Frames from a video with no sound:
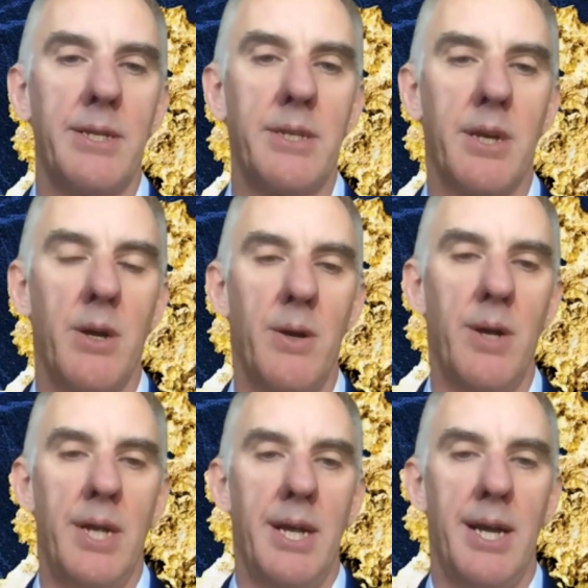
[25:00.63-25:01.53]
So
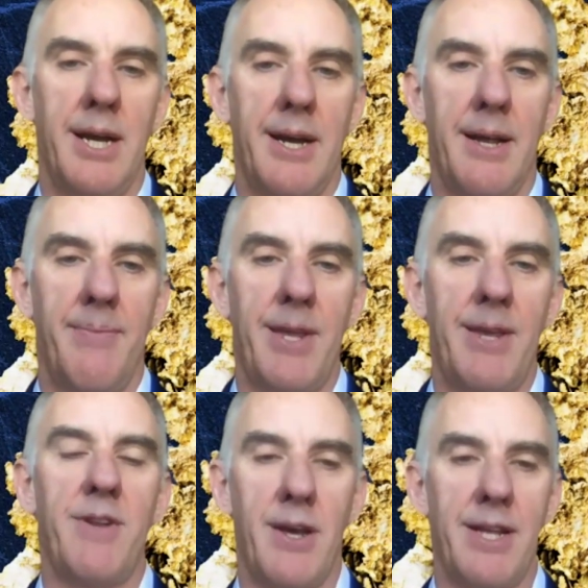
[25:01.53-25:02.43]

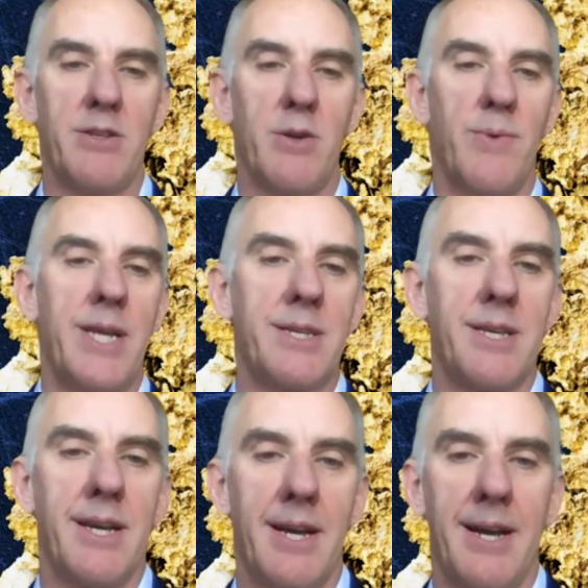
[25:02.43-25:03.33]
even though that's a
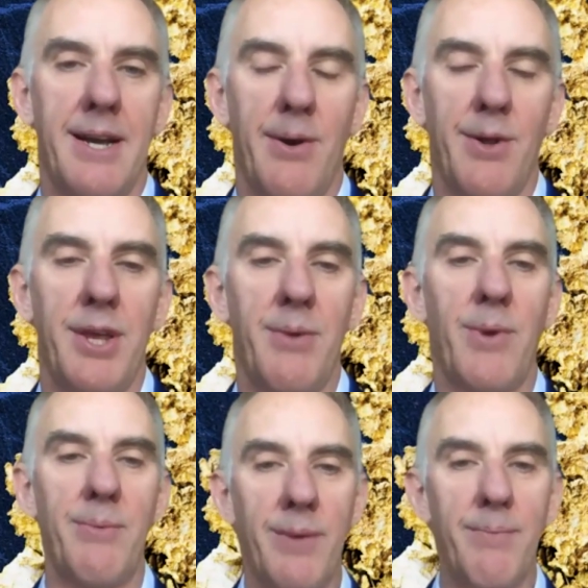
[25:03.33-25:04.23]
risk, I think
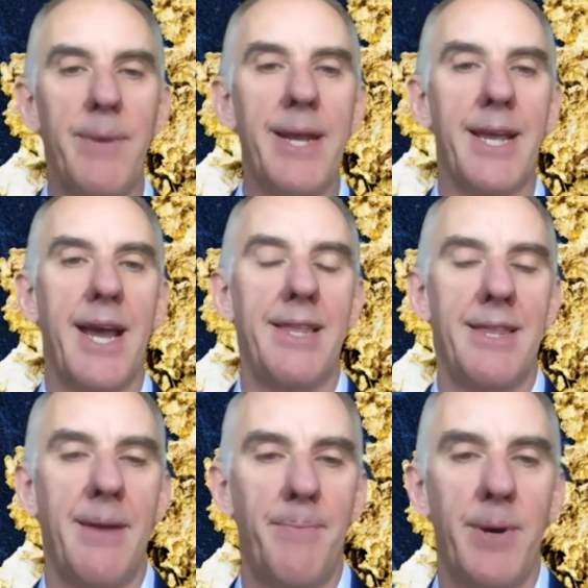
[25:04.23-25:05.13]
we mitigate
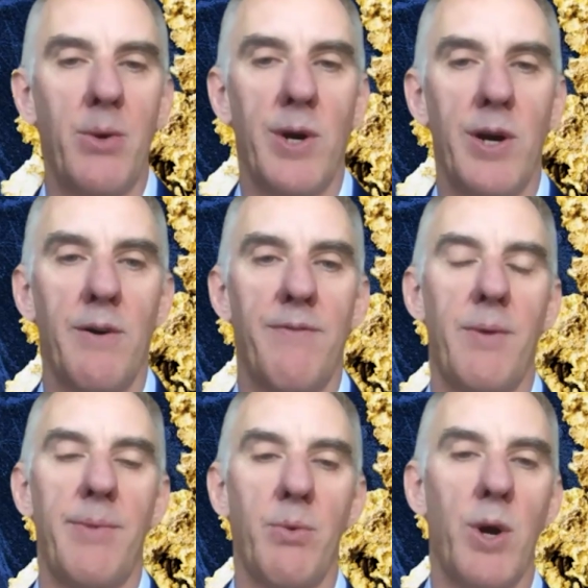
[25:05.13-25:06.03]
that pretty well
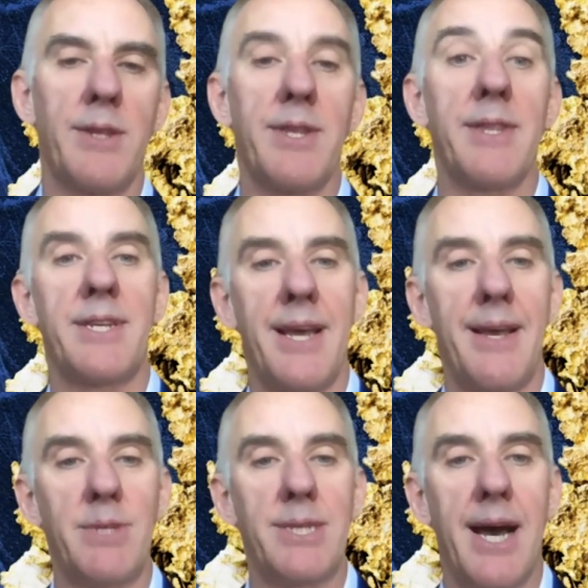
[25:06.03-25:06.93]
from the work that the
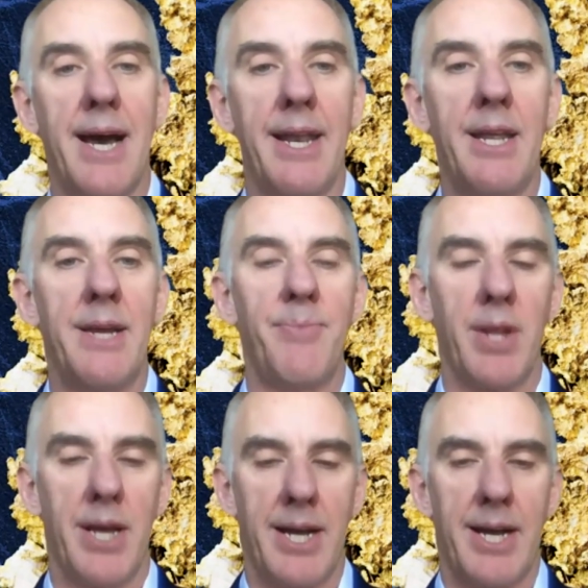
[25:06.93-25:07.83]
team's done
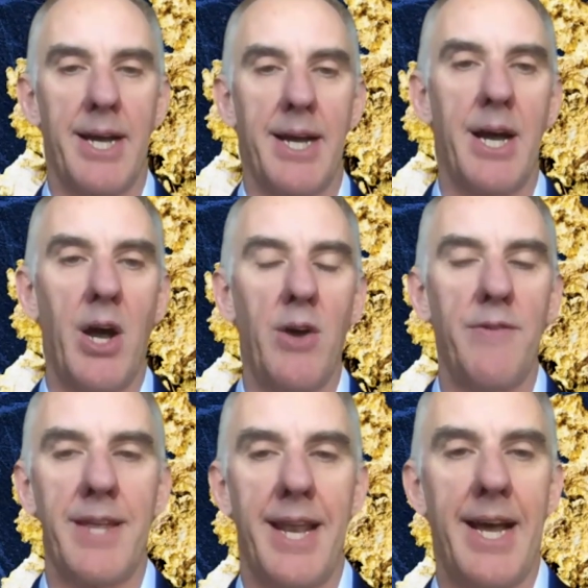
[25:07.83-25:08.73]

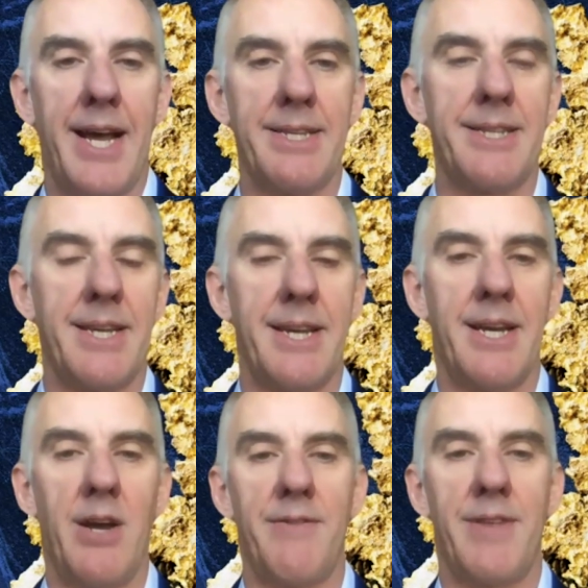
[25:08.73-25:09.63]
over the last
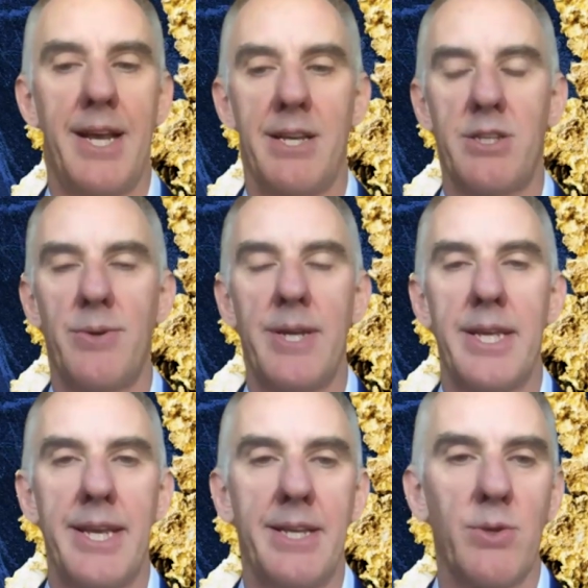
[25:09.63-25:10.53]
3
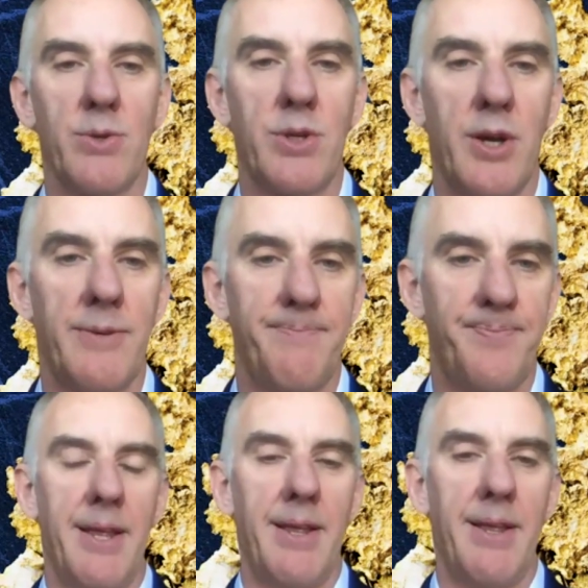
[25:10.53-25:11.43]
years or so.
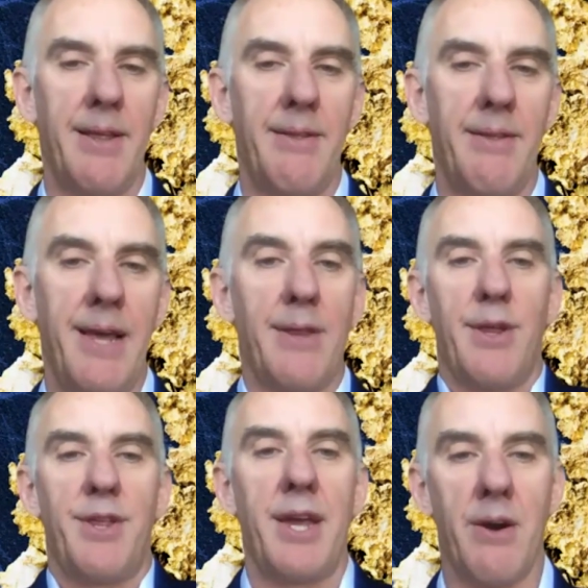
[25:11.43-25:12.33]
The
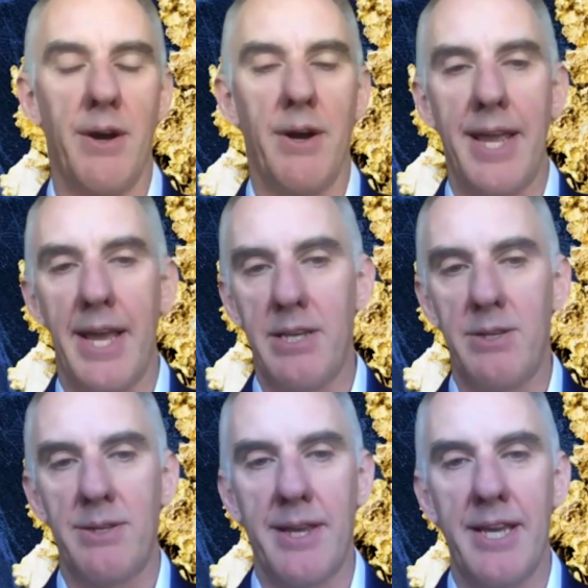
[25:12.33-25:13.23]
other thing I
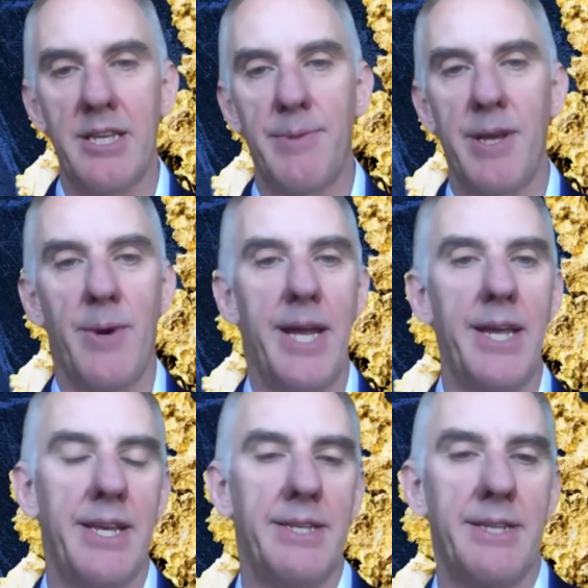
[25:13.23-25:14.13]
guess that keeps me
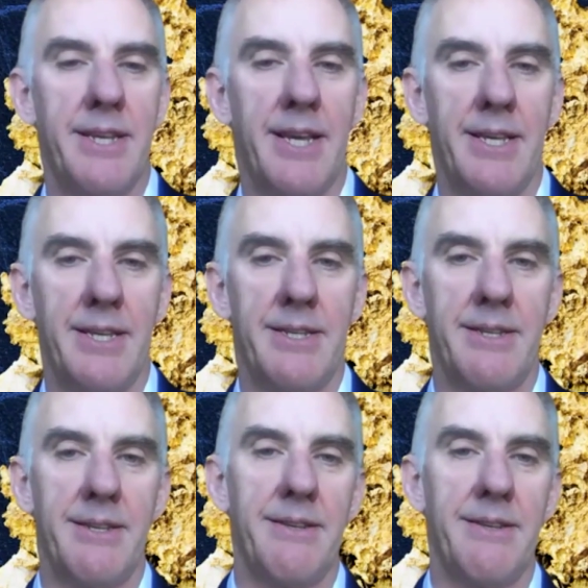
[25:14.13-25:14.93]
awake is